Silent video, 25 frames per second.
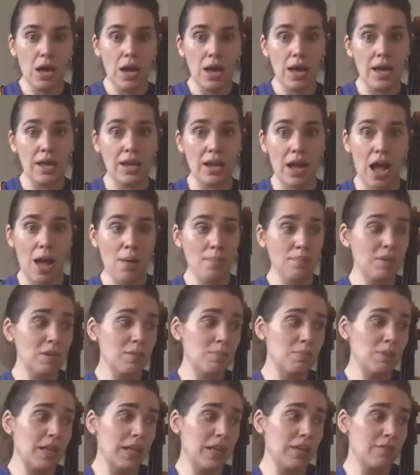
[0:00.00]
And I'm going to
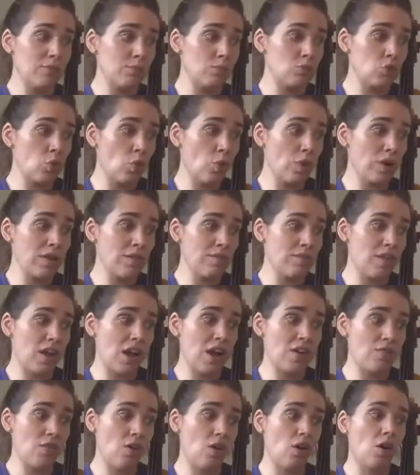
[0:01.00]
play from
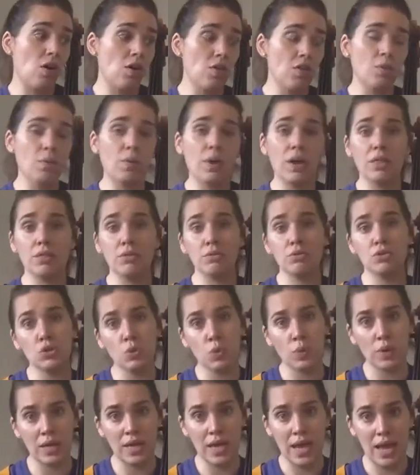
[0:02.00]
25 all the way through
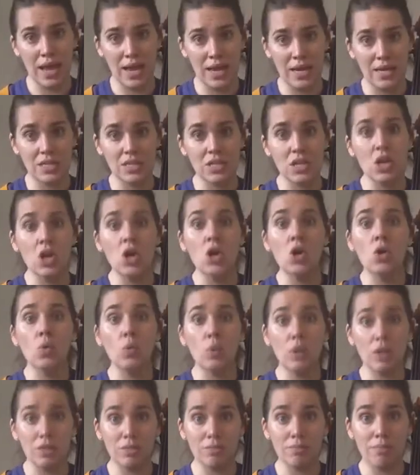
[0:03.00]
28
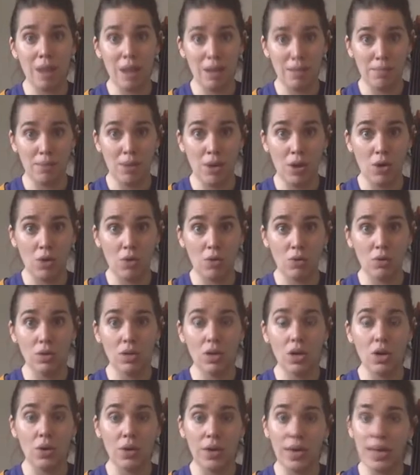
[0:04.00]
with my bow,
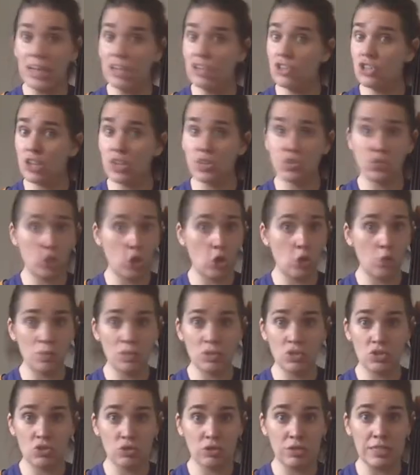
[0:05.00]
okay? Just open
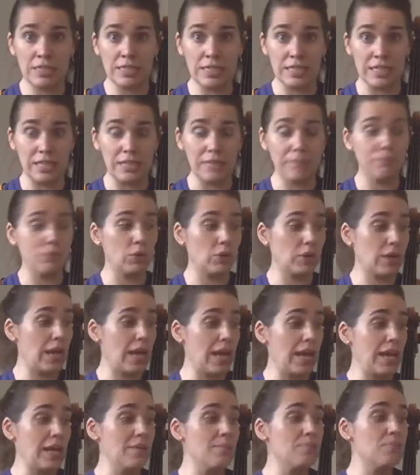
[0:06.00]
string D,
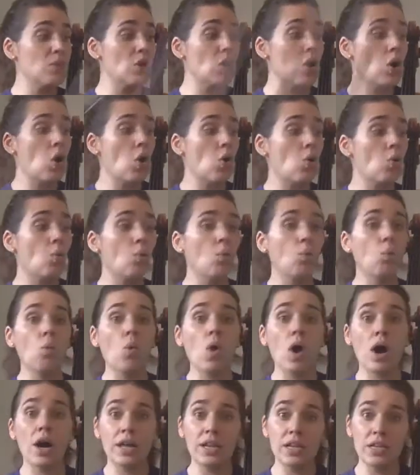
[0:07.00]
okay?
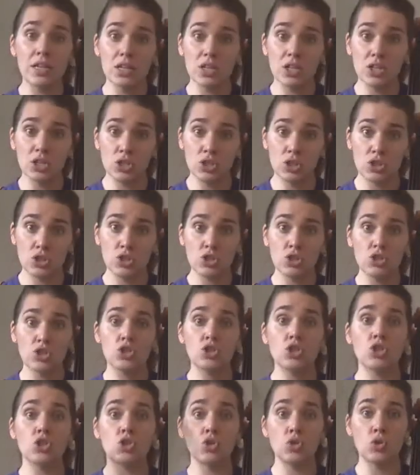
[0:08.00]
1,
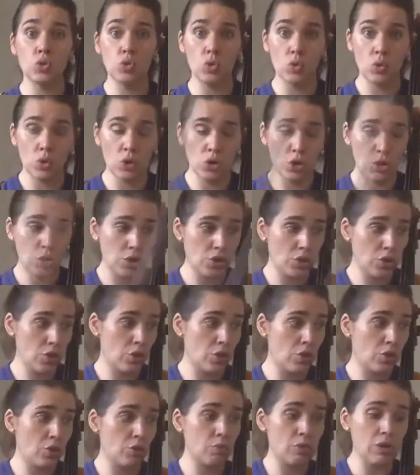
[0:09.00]
2,
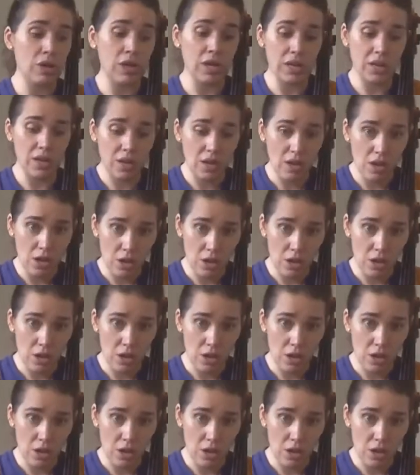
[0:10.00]
3.